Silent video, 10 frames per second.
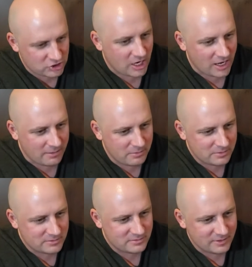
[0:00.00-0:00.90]
job
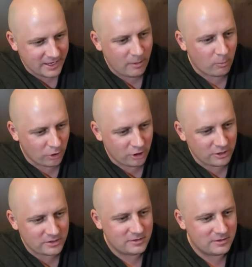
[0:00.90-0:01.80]
at
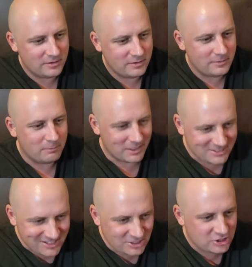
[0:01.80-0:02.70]
work. My
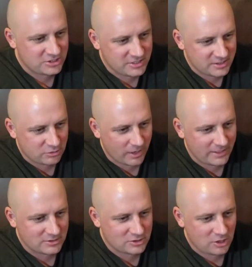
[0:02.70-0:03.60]
son just did great
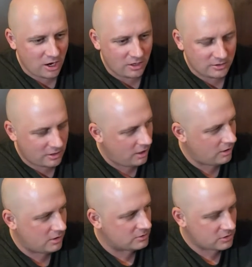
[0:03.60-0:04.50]
in
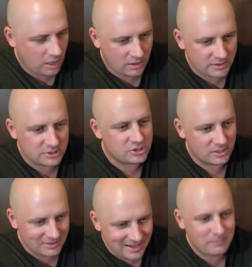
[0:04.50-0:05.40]
college.
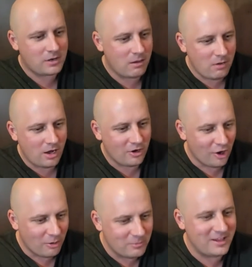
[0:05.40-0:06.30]
Let him come on
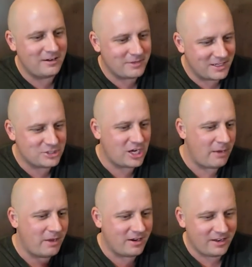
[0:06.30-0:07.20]
home. Let him get a
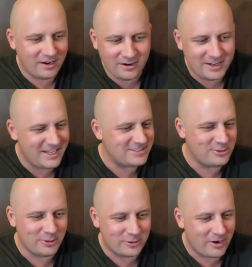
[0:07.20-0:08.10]
job out here. He's
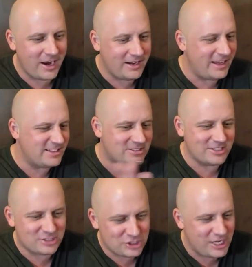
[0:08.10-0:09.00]
doing great. It
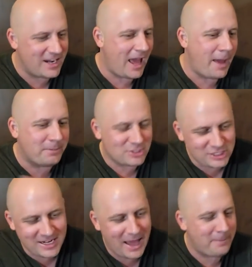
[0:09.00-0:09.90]
just shit happens.
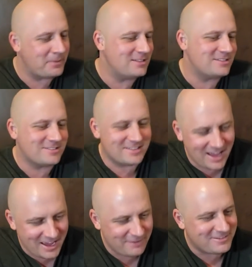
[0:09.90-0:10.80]
Shit happens in
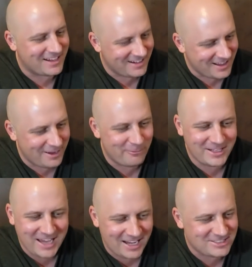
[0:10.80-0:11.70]
life. Da, da, da. We
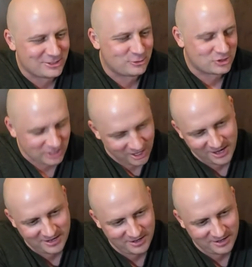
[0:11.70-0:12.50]
got you, son.